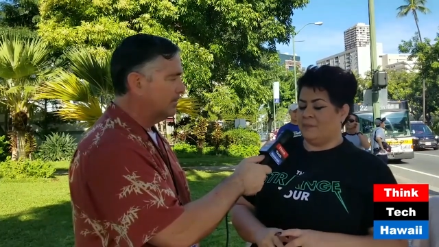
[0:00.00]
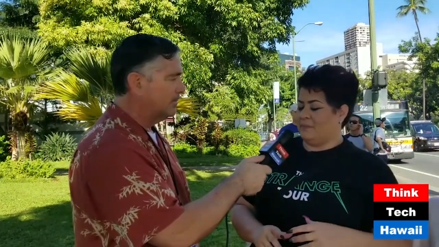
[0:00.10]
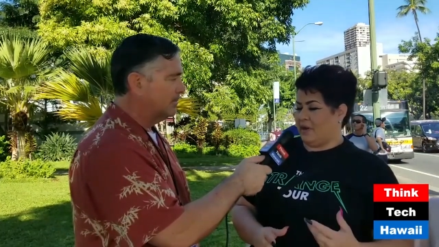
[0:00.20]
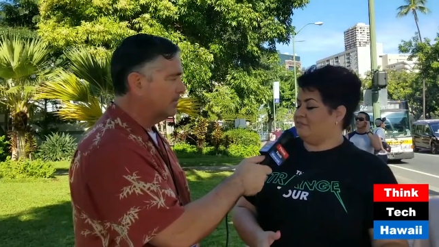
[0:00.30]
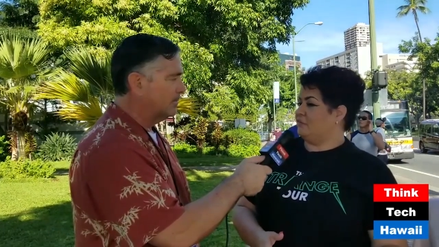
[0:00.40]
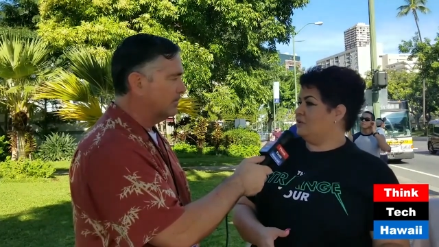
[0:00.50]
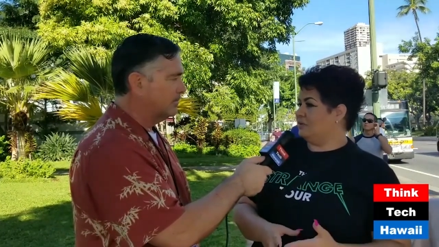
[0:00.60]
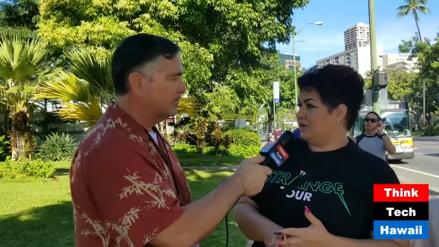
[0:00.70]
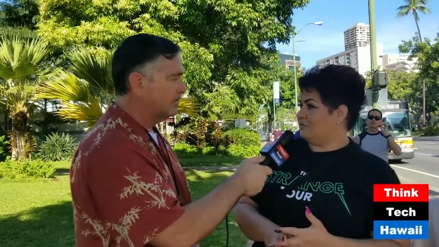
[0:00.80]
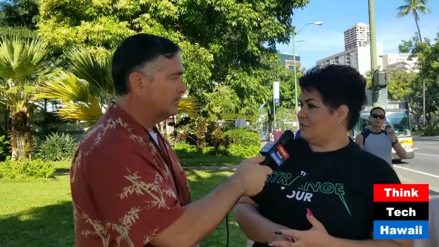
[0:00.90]
Speaker 1: be mindful
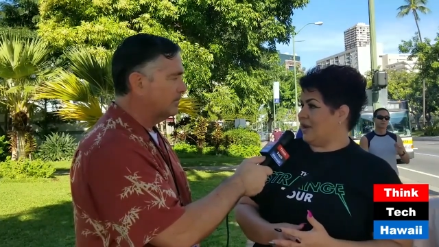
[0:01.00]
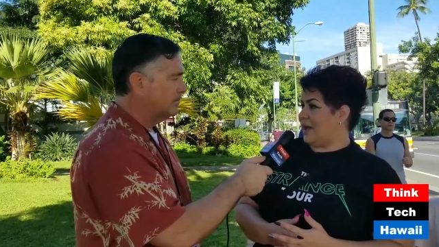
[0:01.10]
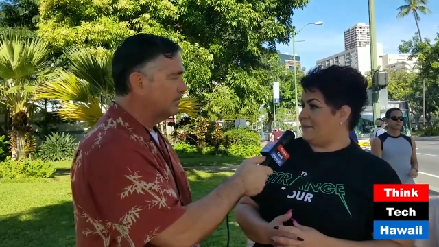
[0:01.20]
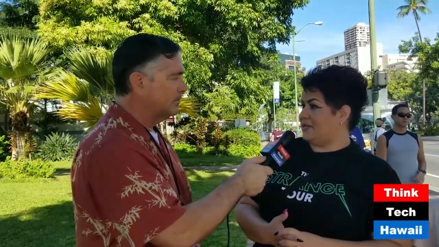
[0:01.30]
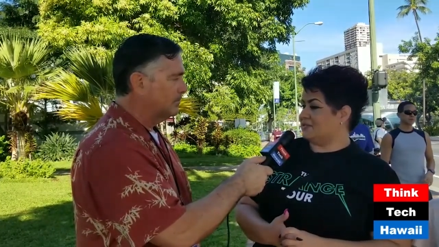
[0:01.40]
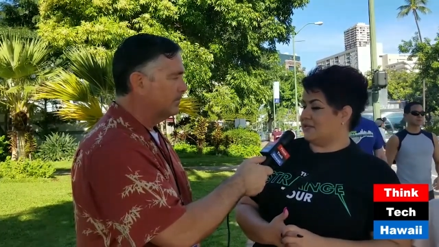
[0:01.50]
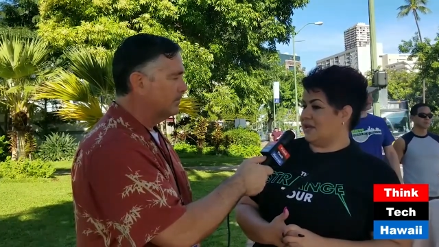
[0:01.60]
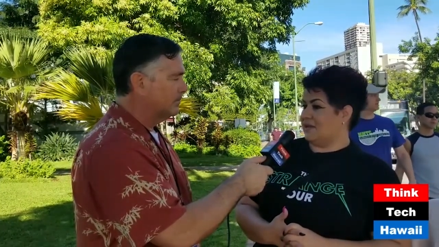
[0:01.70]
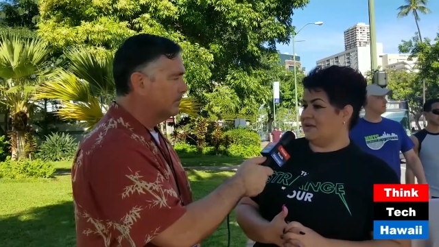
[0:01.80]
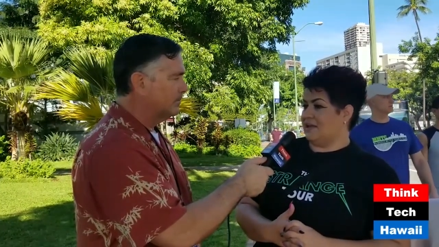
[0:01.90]
of what happens,
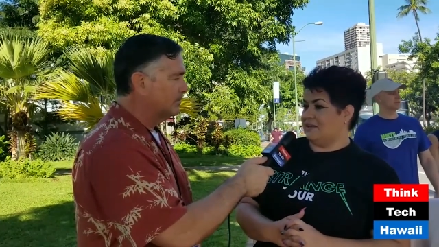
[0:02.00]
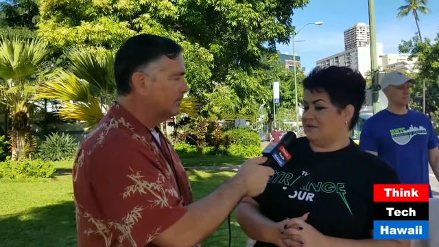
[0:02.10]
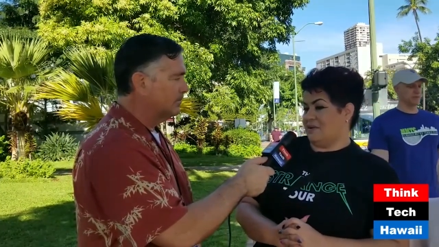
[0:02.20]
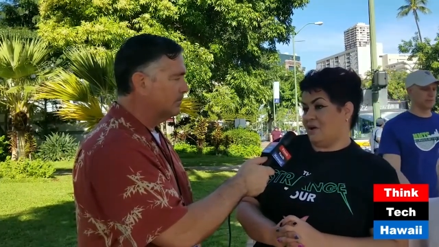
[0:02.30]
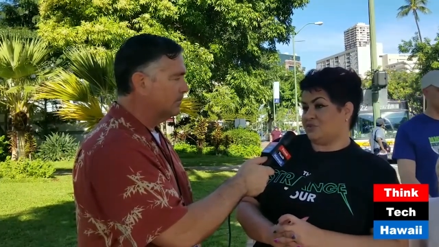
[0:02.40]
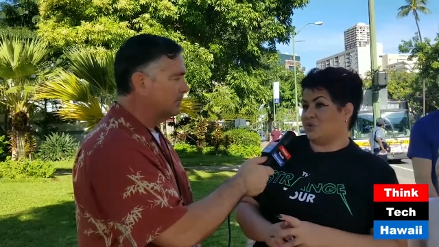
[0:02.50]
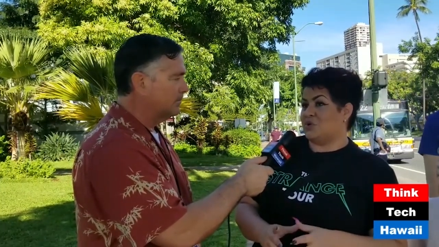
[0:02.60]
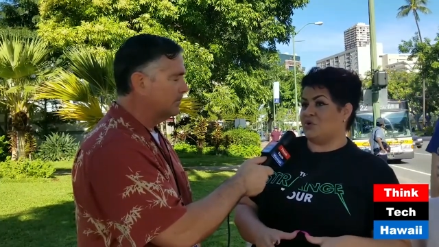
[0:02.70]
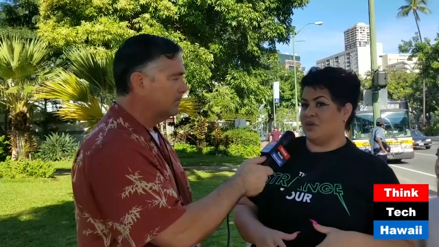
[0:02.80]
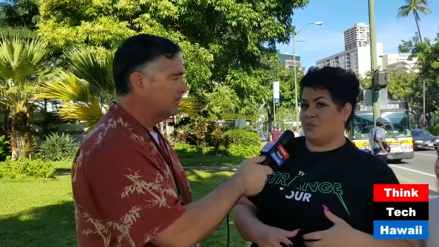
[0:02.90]
and also
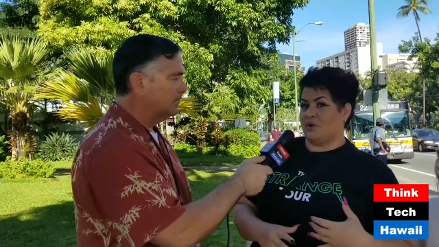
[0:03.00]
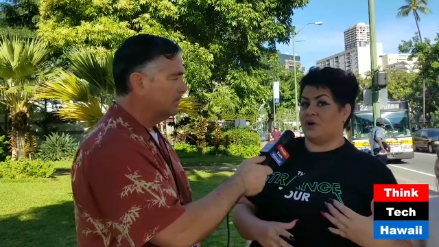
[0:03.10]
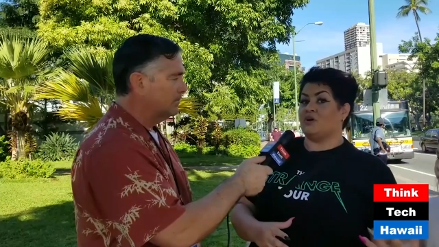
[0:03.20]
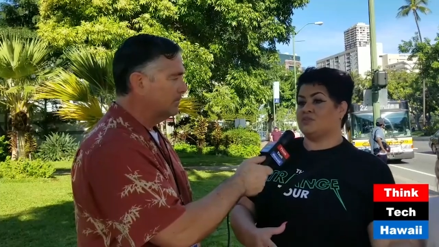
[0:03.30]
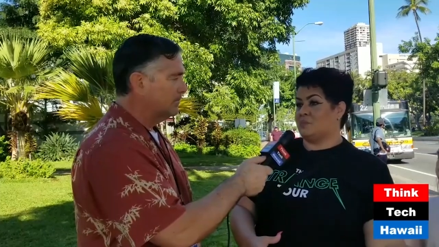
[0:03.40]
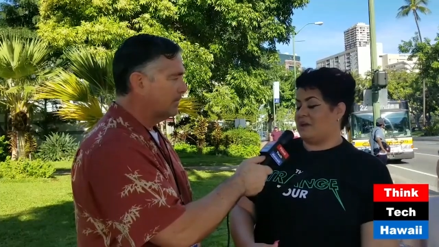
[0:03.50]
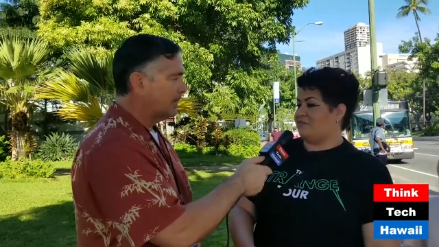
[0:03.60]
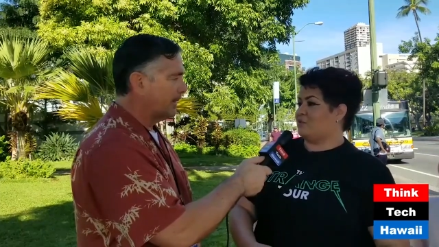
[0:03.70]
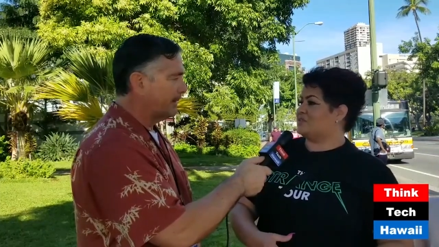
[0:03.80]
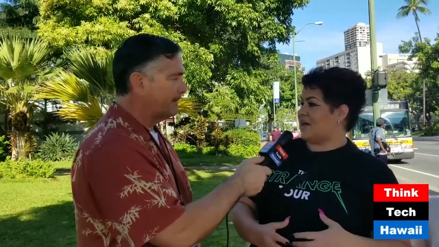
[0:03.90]
know that we're also
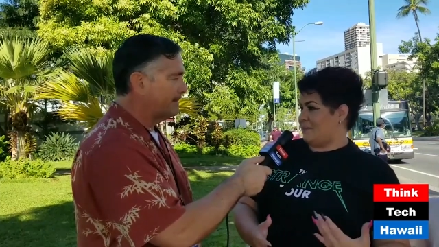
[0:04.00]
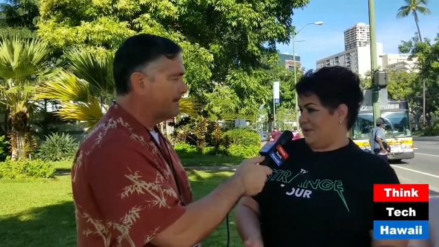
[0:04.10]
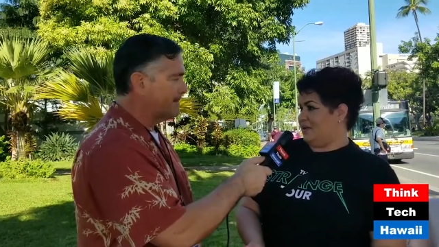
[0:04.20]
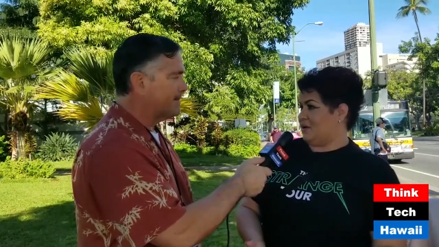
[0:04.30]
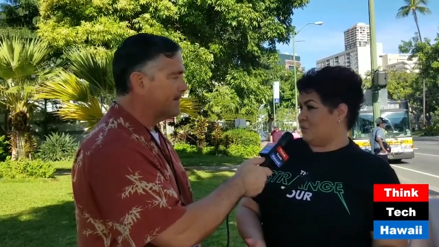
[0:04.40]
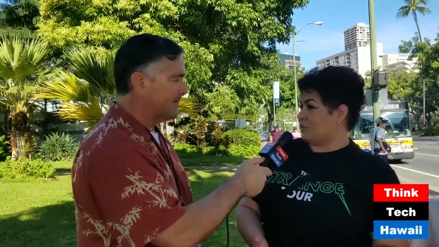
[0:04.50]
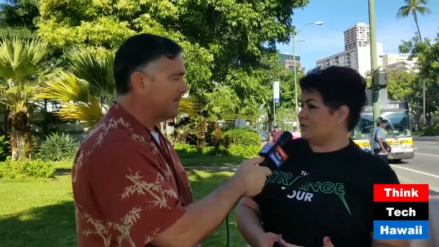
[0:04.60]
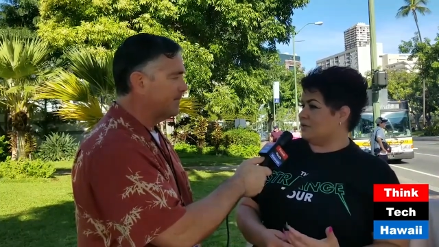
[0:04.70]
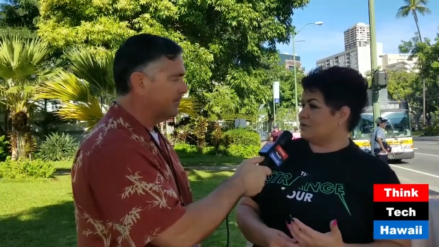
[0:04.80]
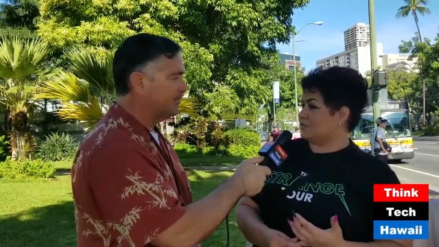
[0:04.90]
mindful of what's happening in our world
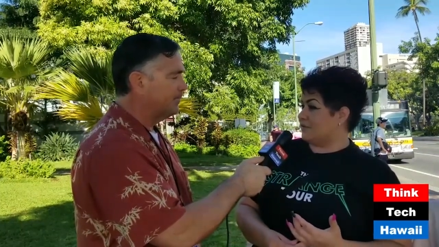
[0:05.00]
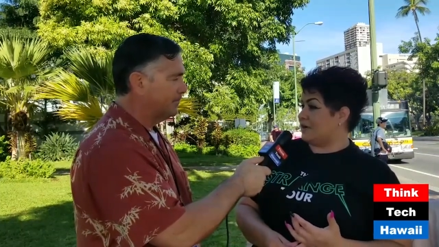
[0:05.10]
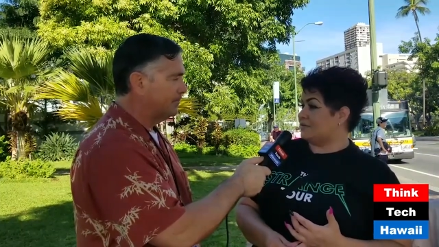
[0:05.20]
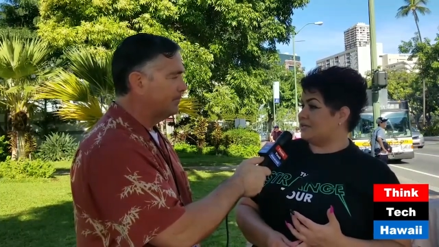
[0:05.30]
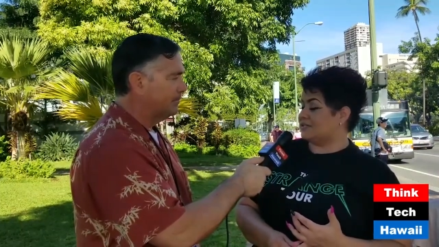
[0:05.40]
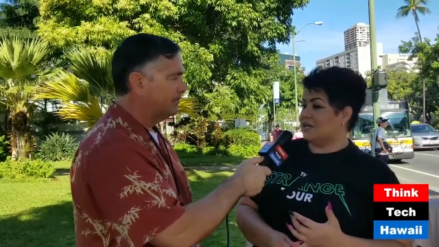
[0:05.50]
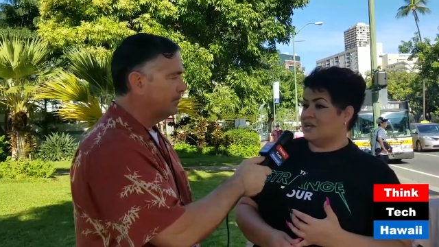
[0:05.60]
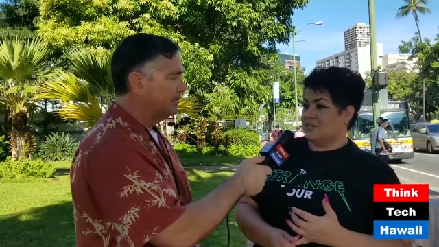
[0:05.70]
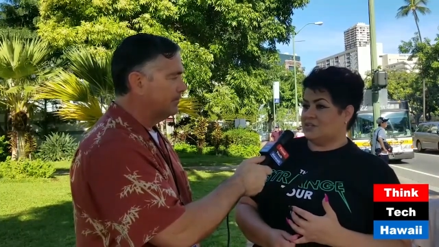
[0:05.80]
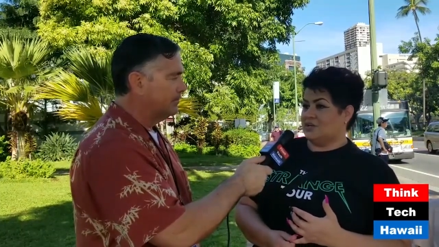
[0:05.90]
and our surroundings,
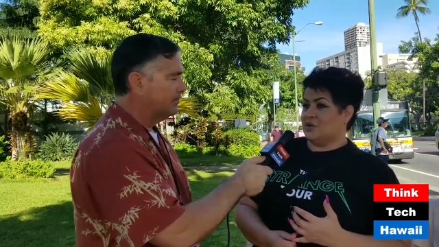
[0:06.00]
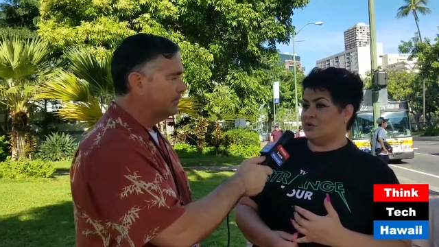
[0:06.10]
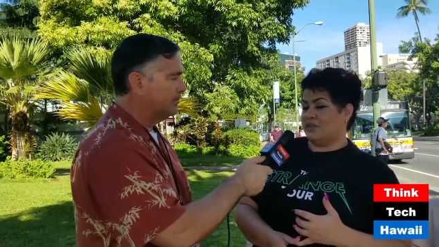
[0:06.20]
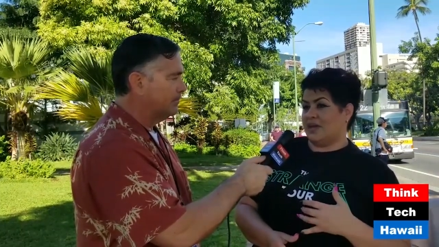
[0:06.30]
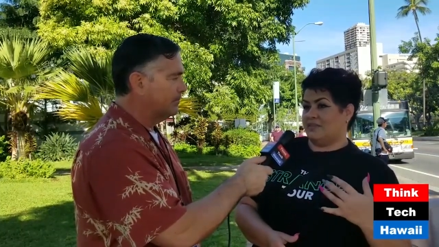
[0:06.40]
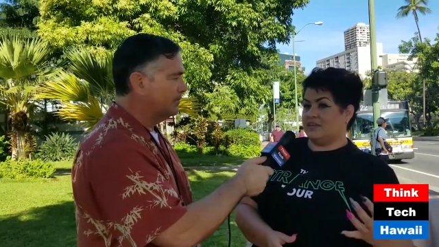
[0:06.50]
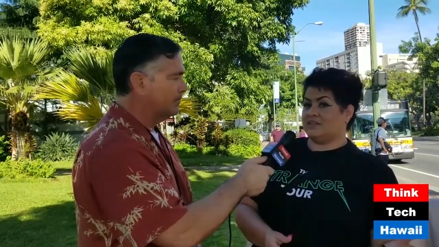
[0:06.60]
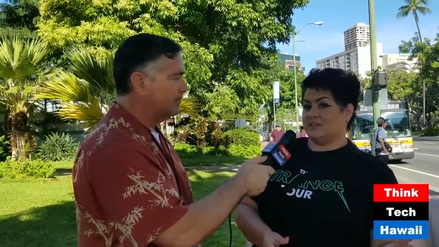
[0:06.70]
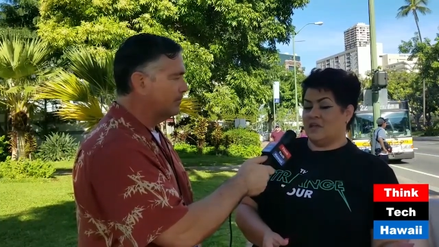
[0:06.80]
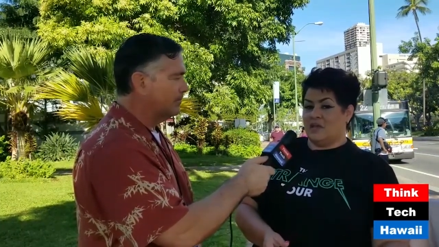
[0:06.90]
to know that
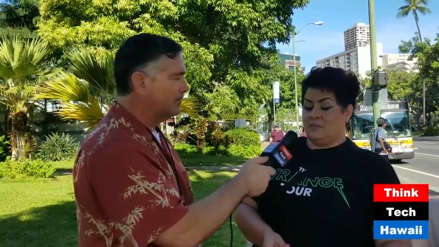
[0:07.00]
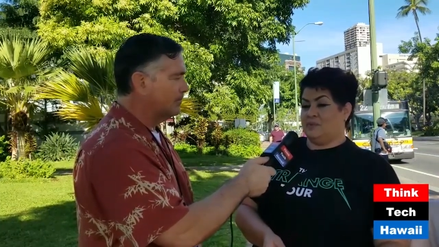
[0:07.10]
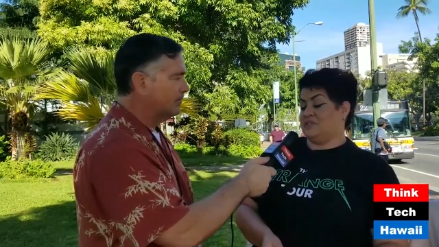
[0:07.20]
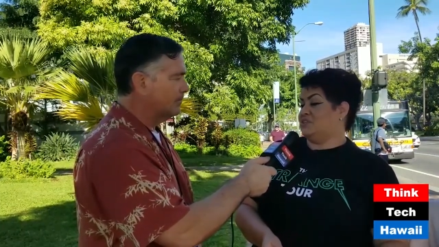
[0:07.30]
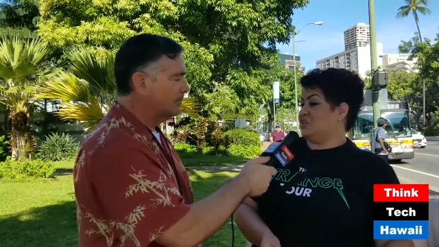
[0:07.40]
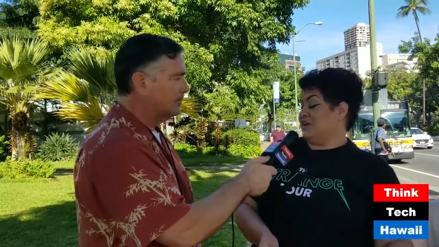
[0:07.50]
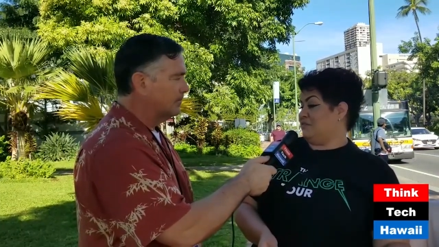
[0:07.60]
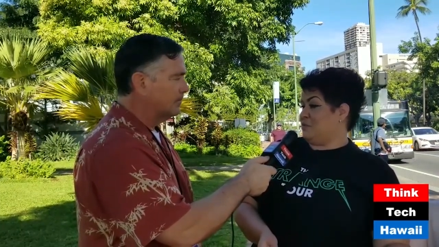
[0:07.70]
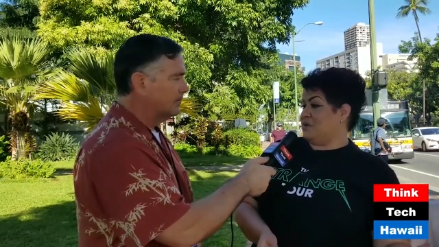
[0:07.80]
this, potentially, if it